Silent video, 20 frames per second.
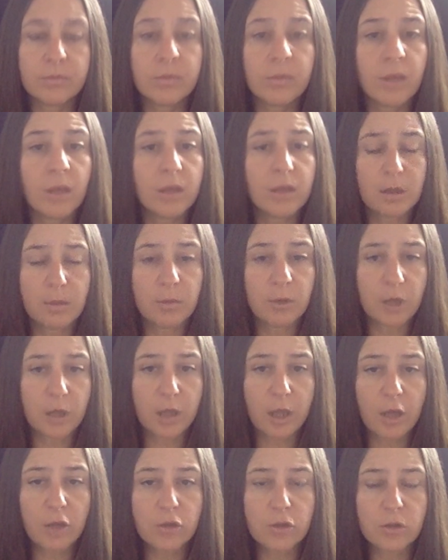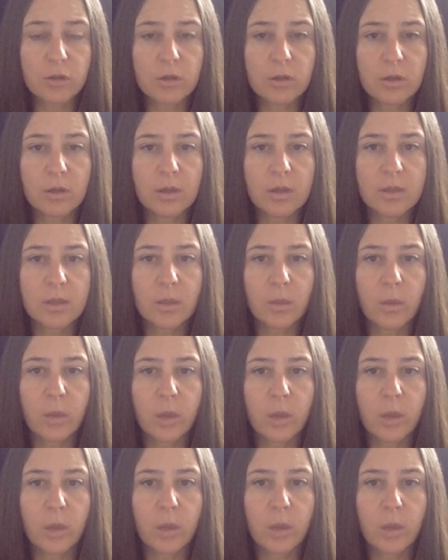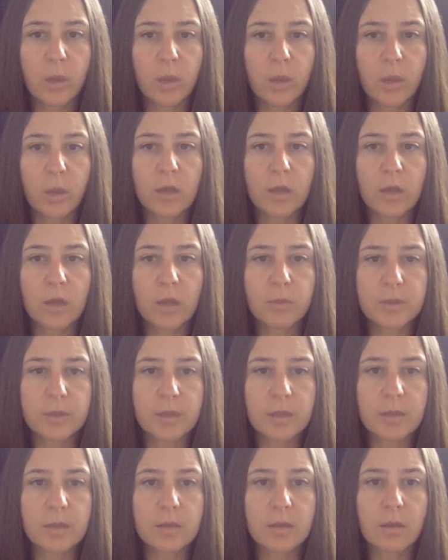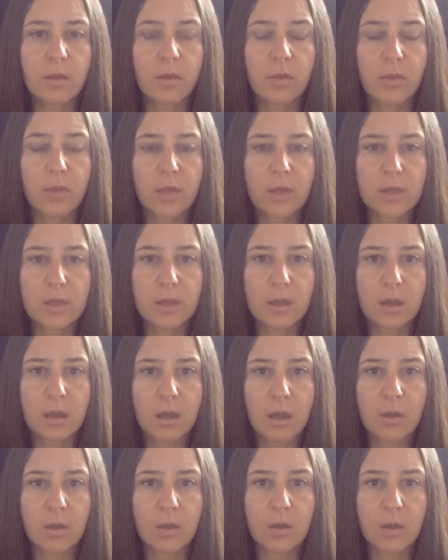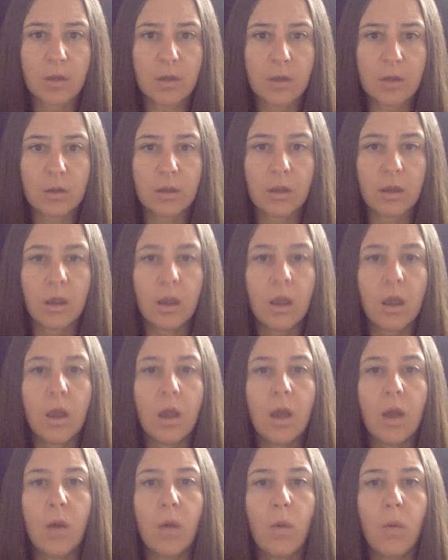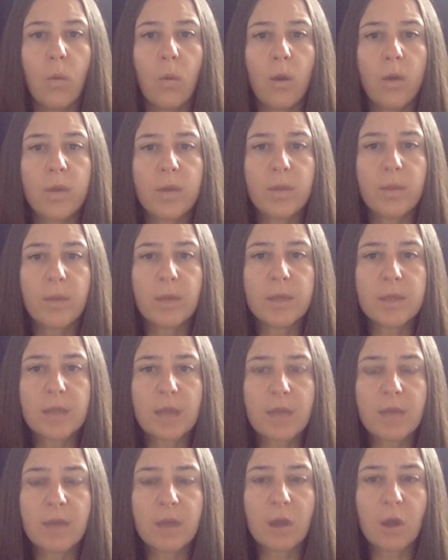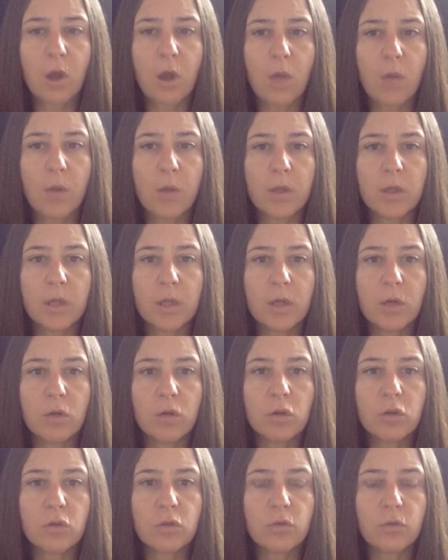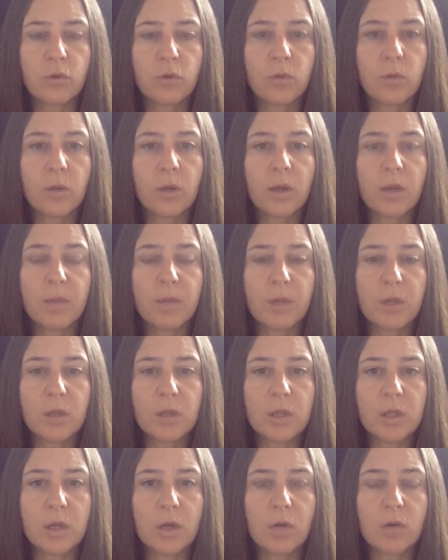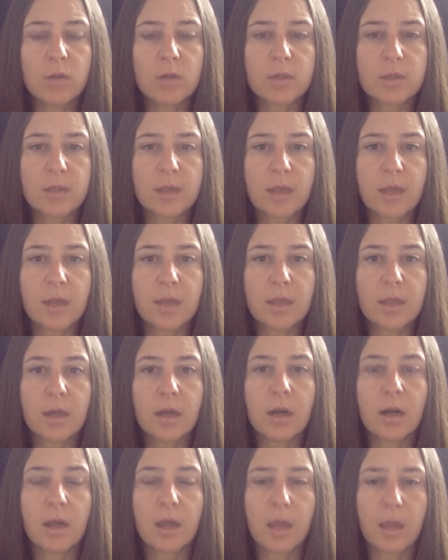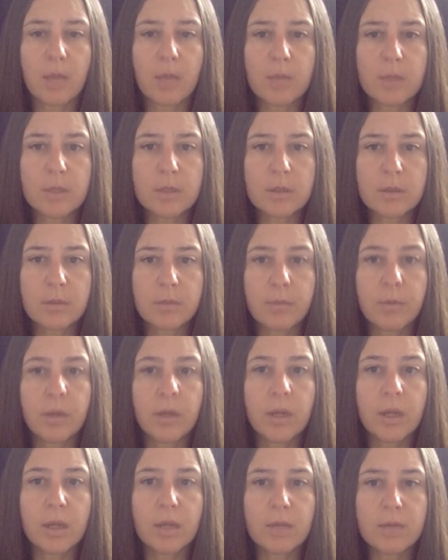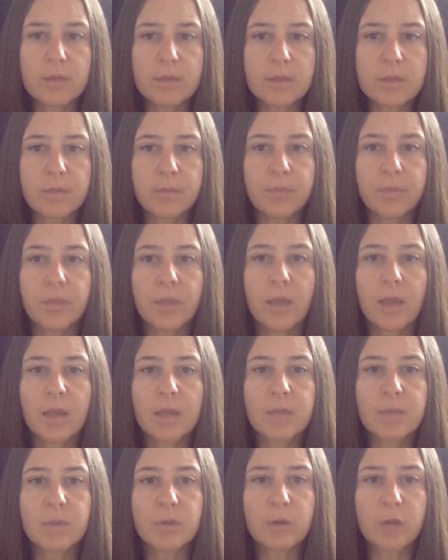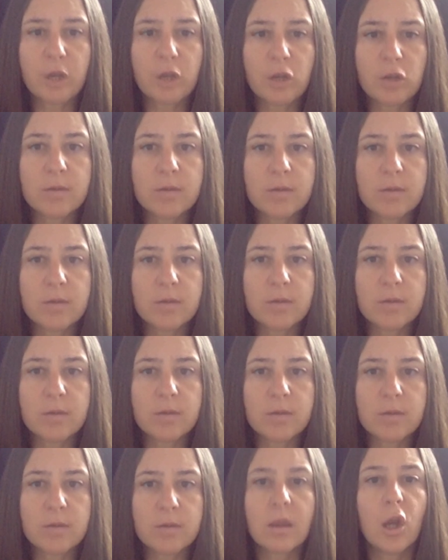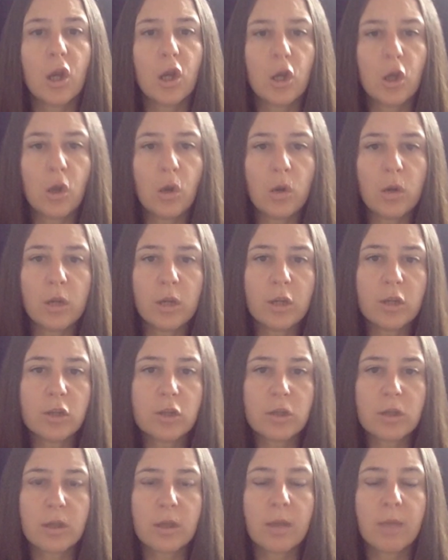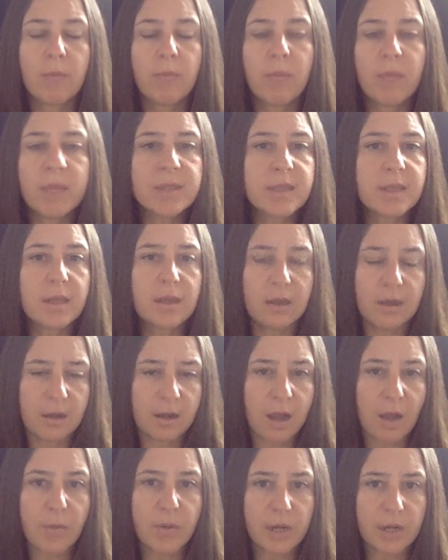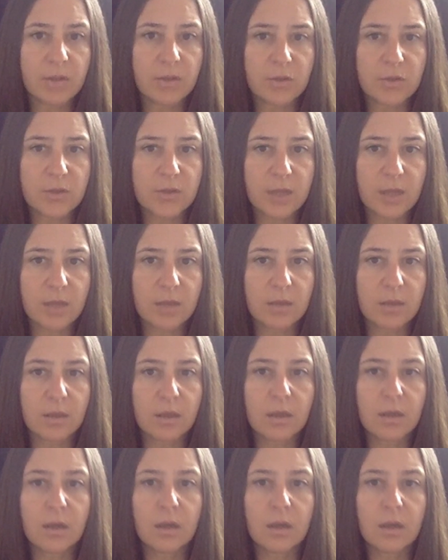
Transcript: and communication is the way in which they come to possess things in common. What they must have in common in order to form a community or society are aims, beliefs, aspirations, knowledge, basically a common understanding,